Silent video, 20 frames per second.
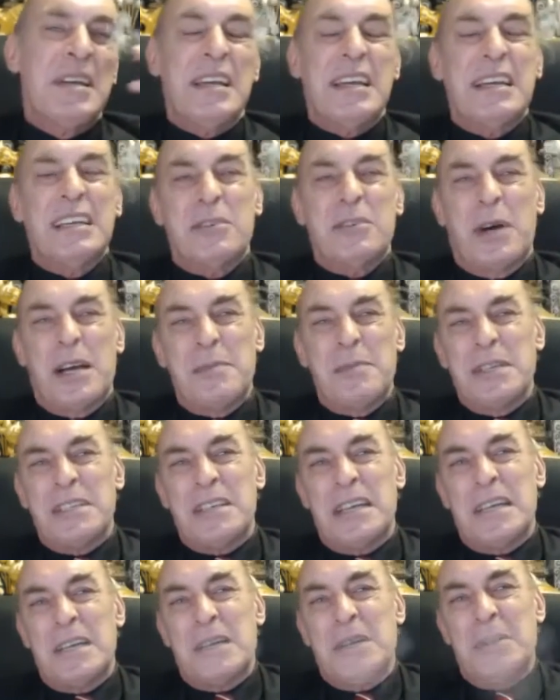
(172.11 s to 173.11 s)
Anyway,
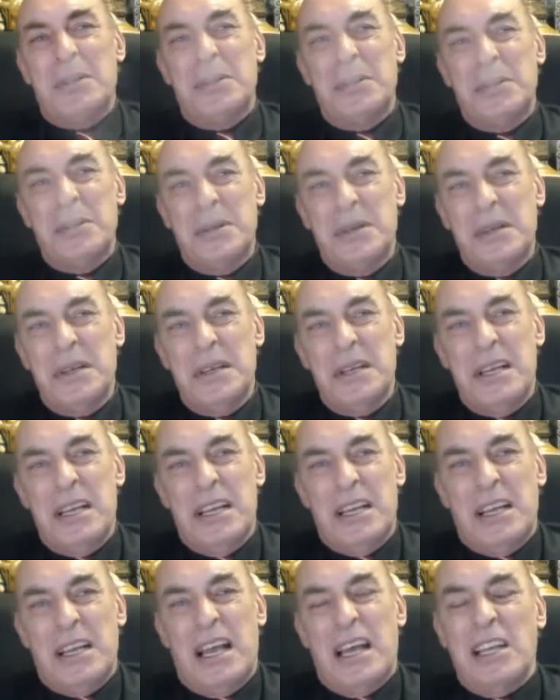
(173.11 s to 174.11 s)
but
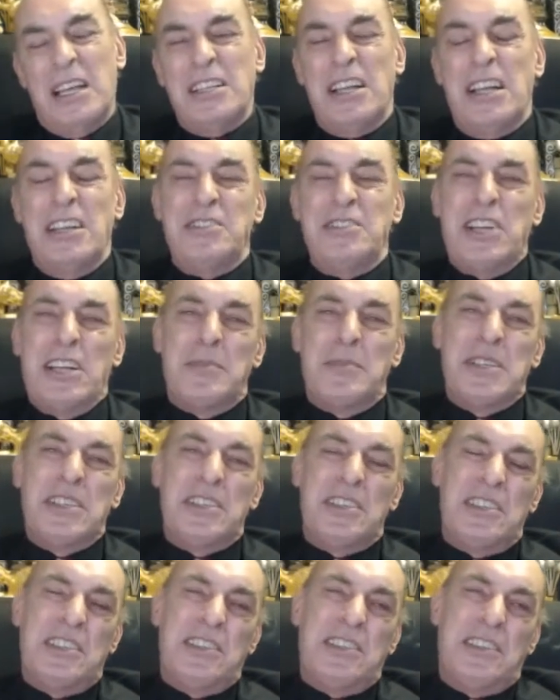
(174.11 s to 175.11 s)

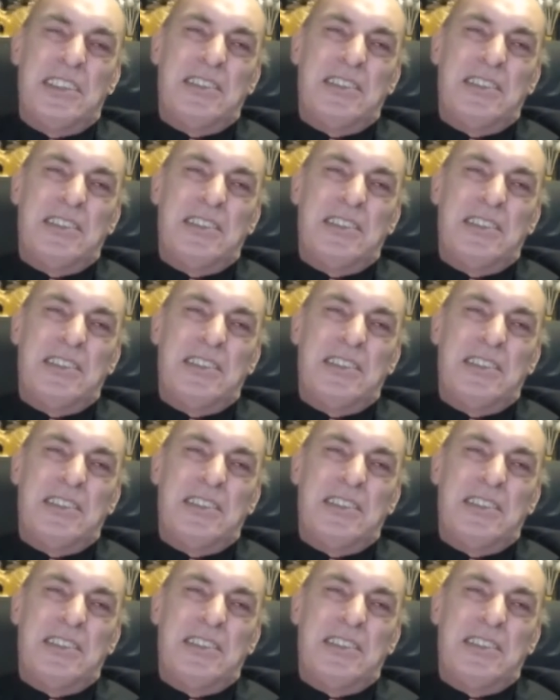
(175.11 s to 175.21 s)
gentlemen,